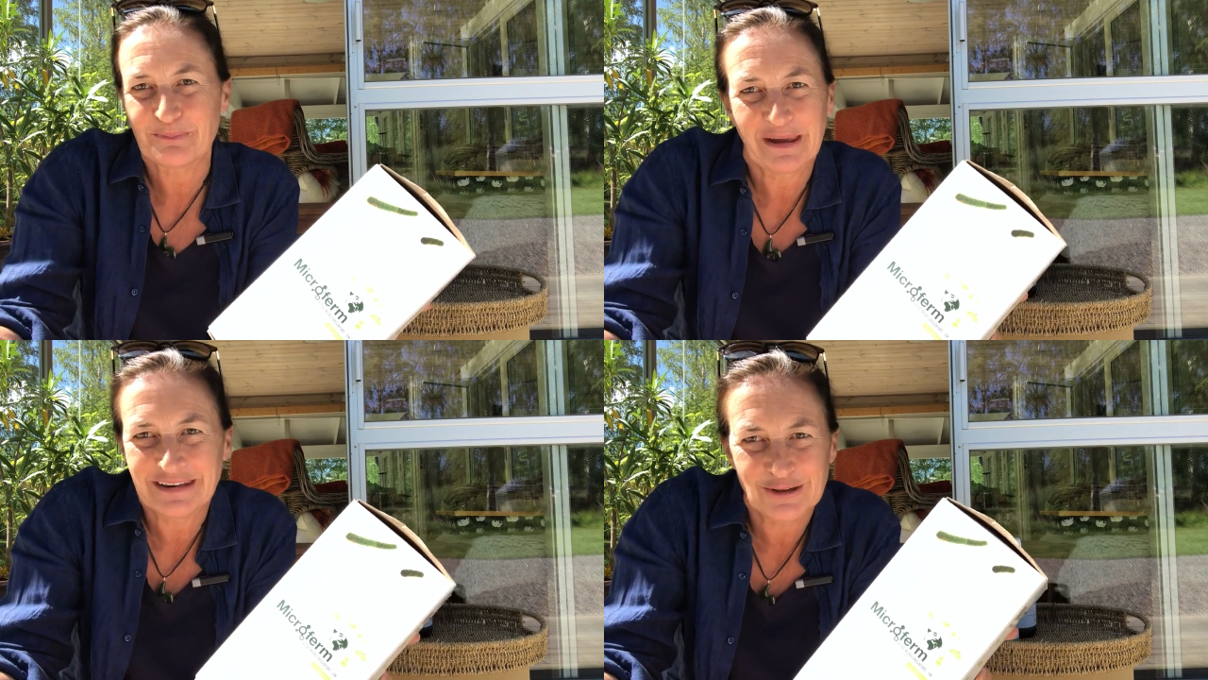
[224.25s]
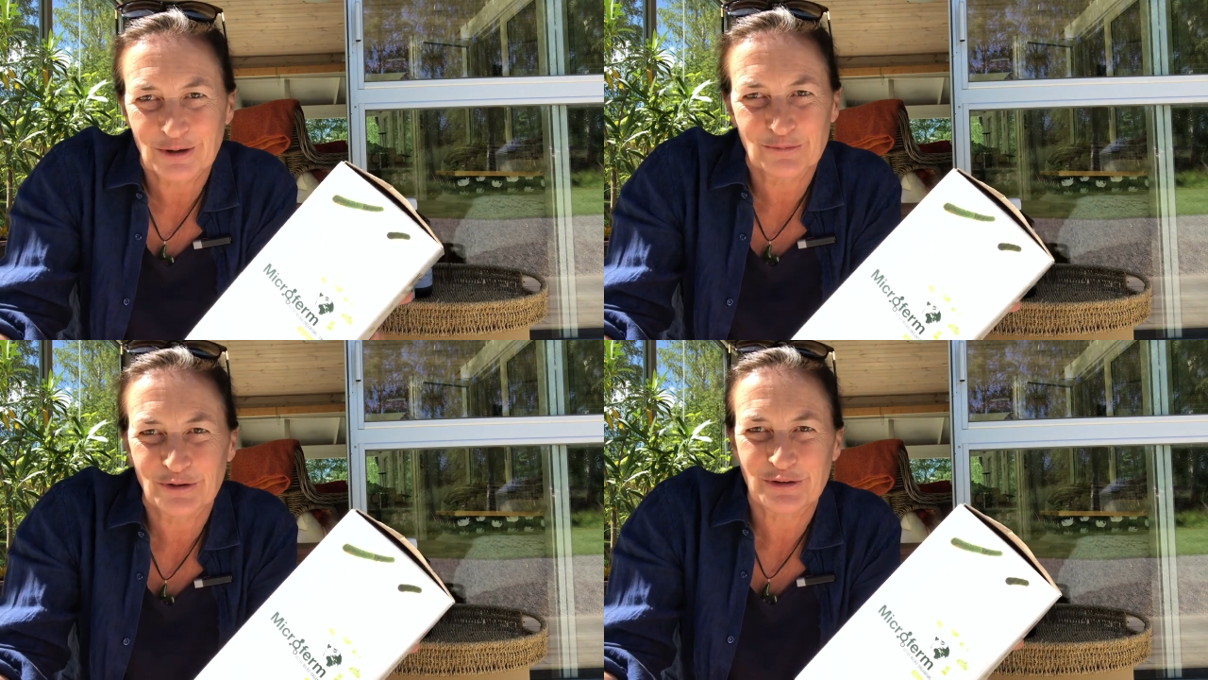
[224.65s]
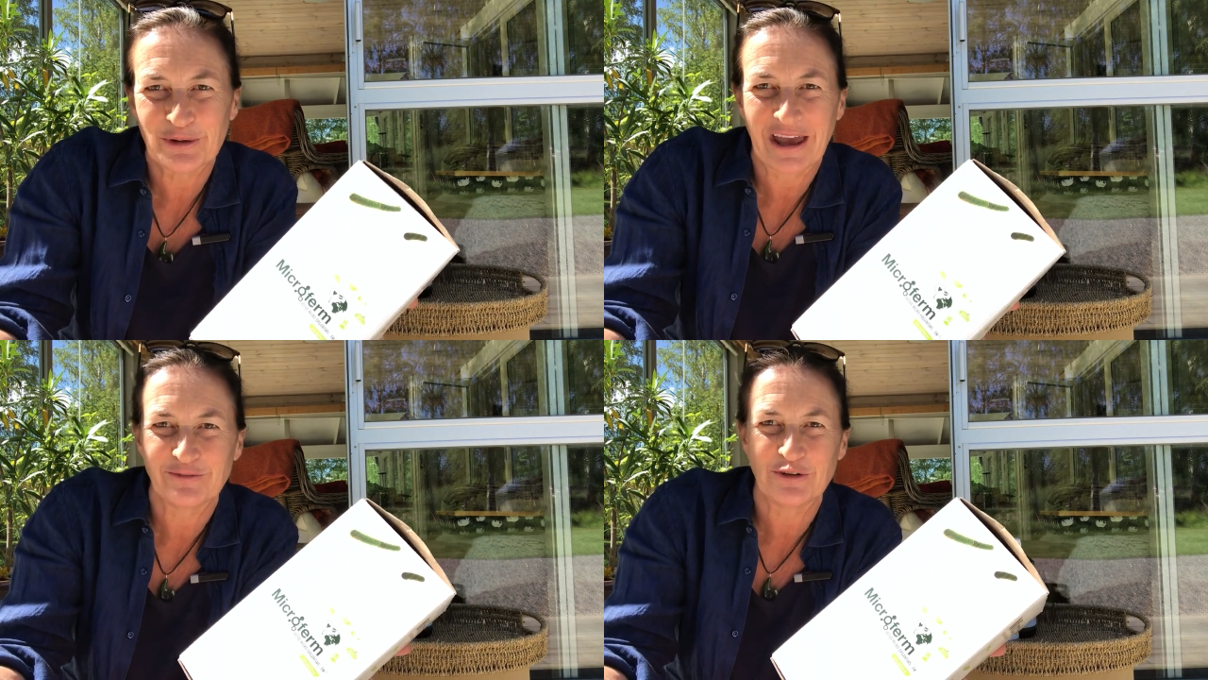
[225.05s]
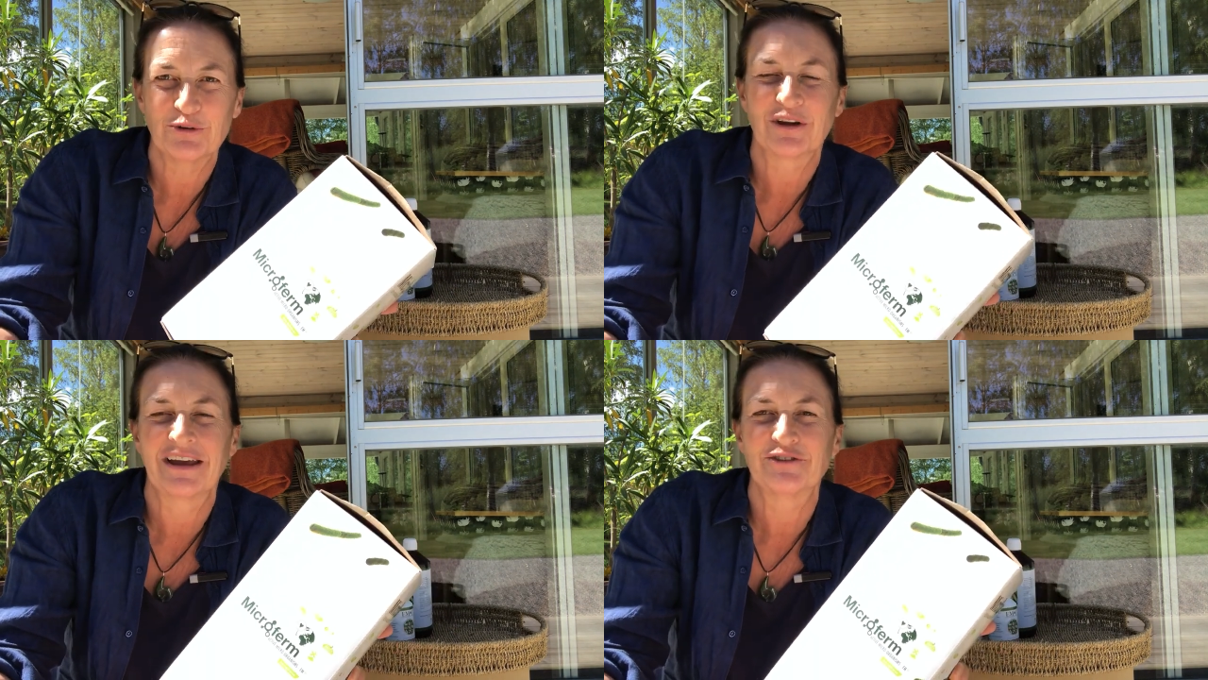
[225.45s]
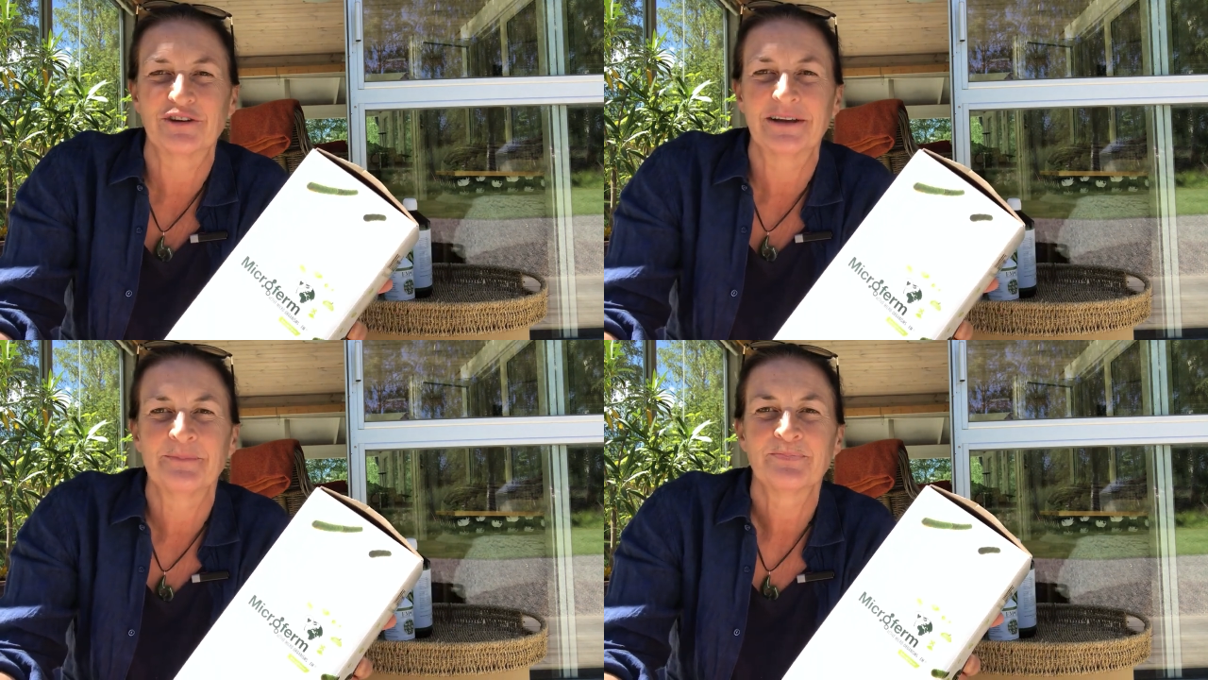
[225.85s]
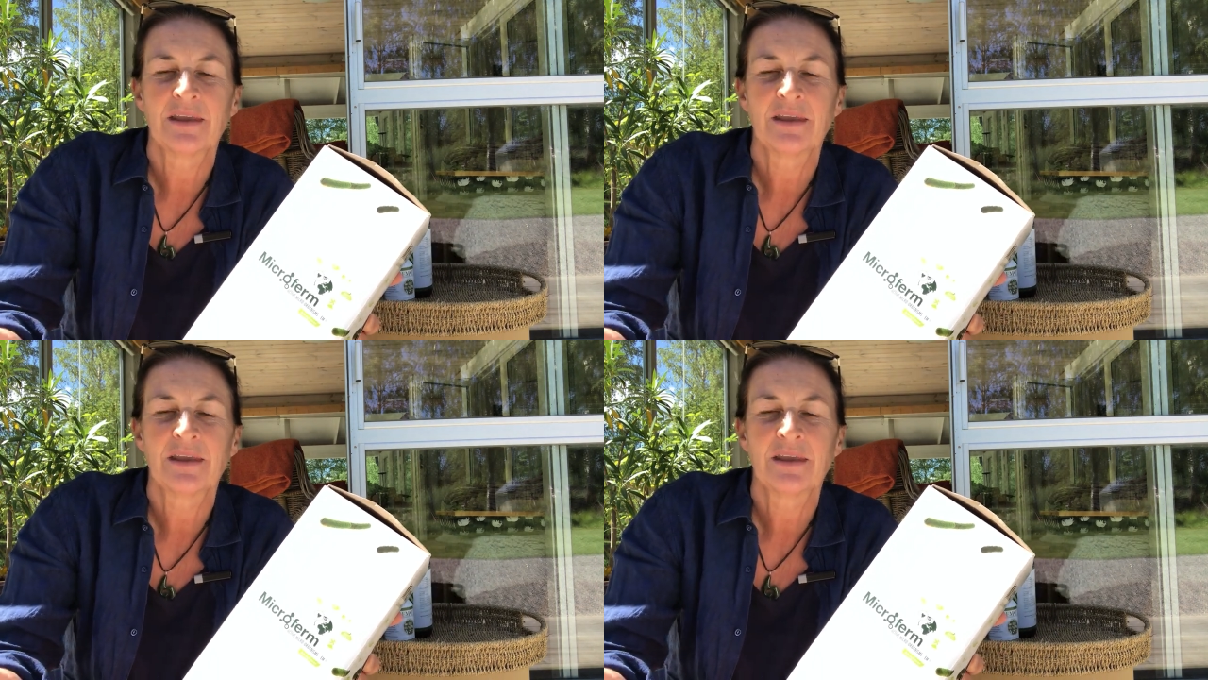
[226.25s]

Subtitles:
depending on what you have in your country.